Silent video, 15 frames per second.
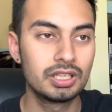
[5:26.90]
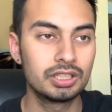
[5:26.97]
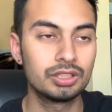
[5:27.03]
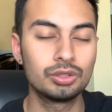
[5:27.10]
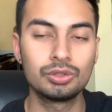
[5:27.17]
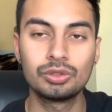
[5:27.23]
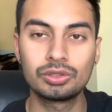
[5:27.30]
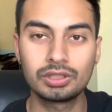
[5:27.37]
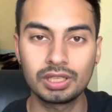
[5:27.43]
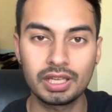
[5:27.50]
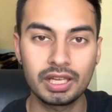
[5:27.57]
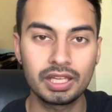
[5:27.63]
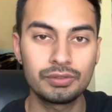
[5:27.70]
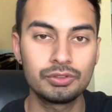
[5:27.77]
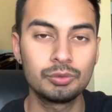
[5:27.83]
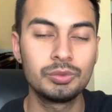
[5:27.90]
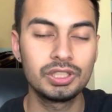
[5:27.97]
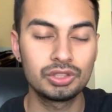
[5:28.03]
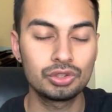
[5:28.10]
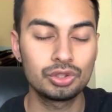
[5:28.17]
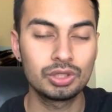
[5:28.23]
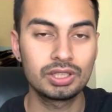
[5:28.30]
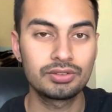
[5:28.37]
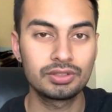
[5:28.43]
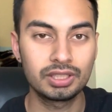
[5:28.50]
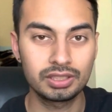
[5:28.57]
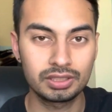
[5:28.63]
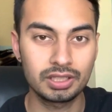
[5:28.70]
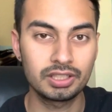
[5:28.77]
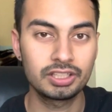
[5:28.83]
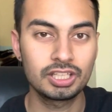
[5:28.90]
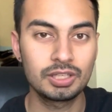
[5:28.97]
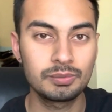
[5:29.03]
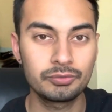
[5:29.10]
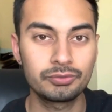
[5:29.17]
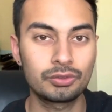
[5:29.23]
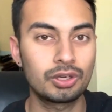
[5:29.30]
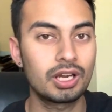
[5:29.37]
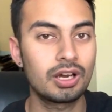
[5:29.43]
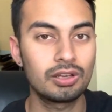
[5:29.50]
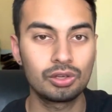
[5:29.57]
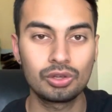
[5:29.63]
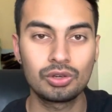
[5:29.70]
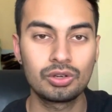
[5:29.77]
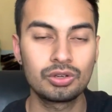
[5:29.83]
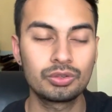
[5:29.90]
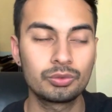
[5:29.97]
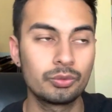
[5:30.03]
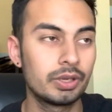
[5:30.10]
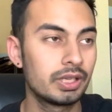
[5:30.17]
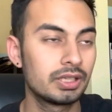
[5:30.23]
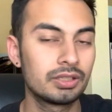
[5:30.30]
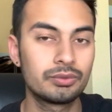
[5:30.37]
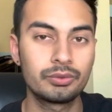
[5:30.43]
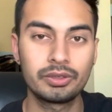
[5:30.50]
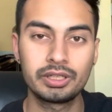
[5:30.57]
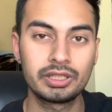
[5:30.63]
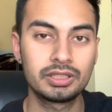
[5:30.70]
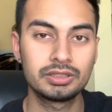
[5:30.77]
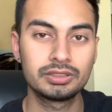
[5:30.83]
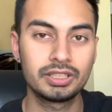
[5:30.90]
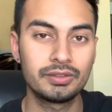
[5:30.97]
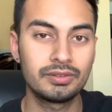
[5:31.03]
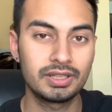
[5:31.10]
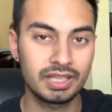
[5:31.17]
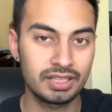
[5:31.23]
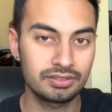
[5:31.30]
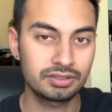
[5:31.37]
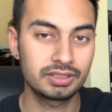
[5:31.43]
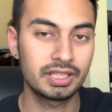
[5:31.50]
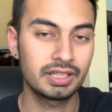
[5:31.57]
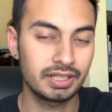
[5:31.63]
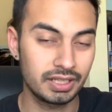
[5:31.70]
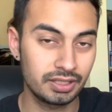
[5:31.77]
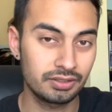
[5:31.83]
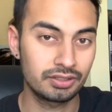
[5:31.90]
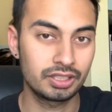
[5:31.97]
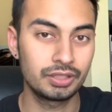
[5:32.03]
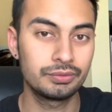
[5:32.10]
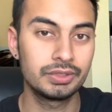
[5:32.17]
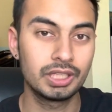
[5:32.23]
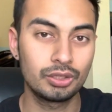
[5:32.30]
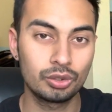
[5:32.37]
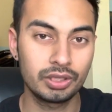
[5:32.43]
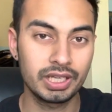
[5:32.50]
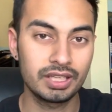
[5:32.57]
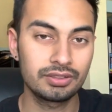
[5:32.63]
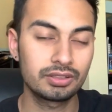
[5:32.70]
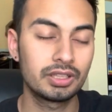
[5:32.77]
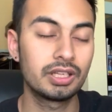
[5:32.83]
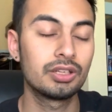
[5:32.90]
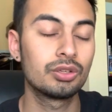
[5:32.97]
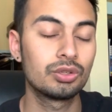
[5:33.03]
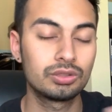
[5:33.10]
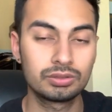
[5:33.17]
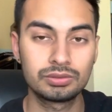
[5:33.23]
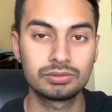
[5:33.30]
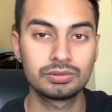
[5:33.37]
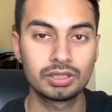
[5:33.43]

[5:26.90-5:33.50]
Do not lie. If you've been to USA, tell them for how long, when, where. They will ask, then answer. If they don't ask, then don't